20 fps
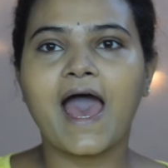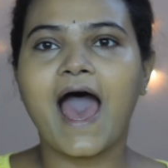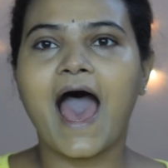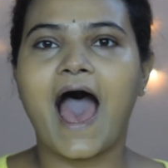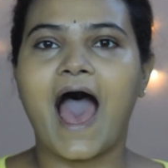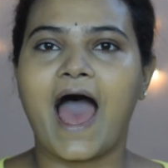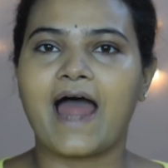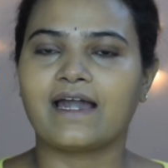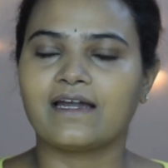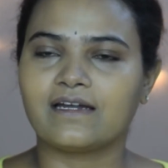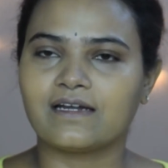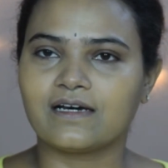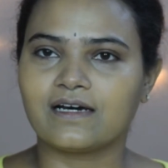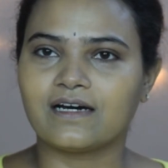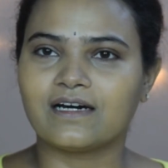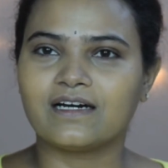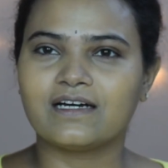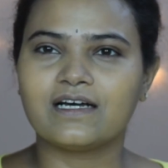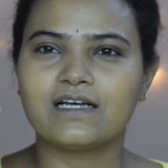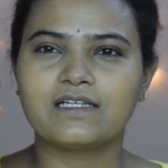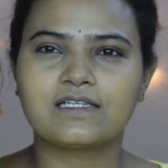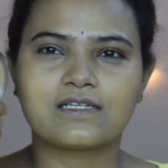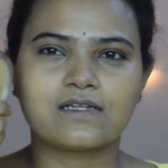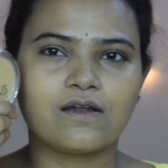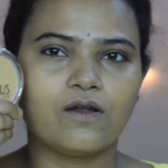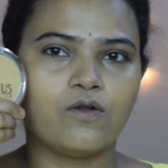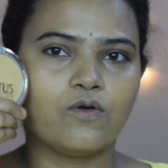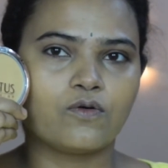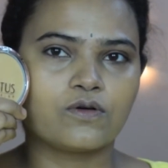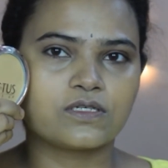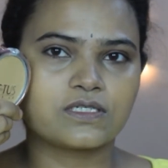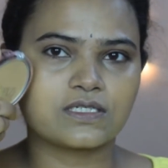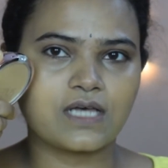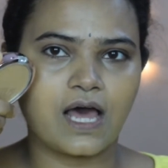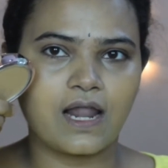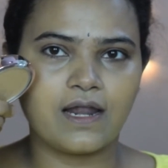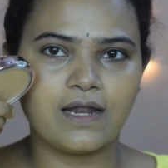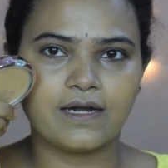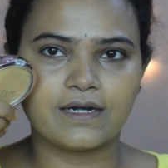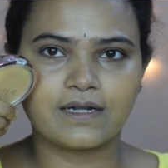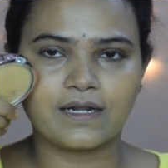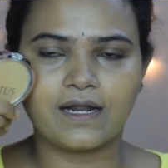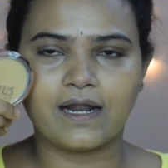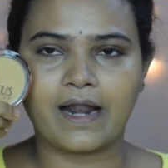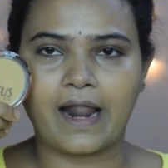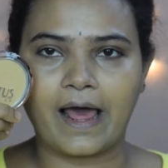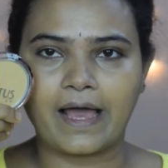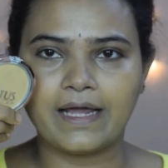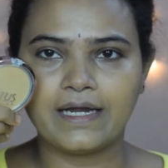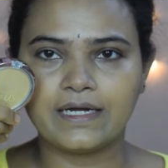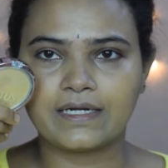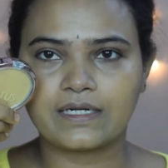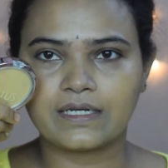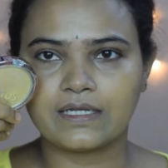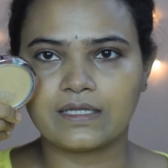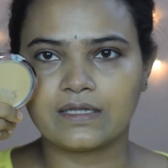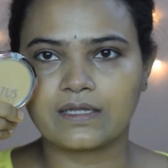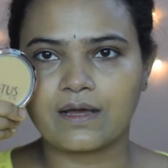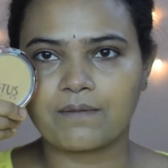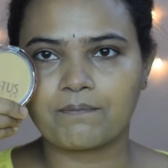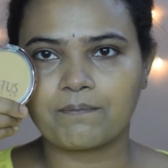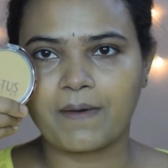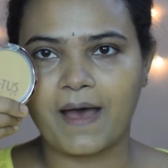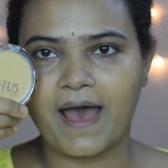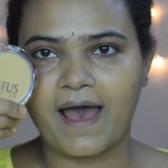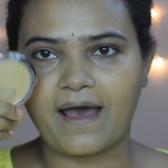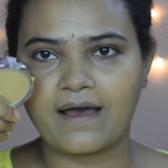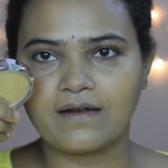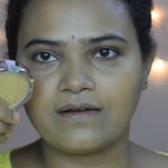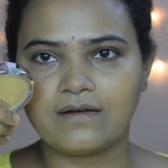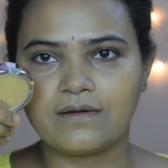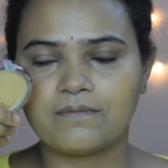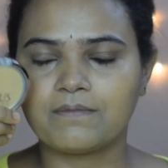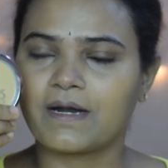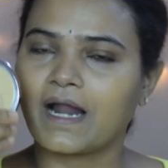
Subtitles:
and it looks a little light in the pan,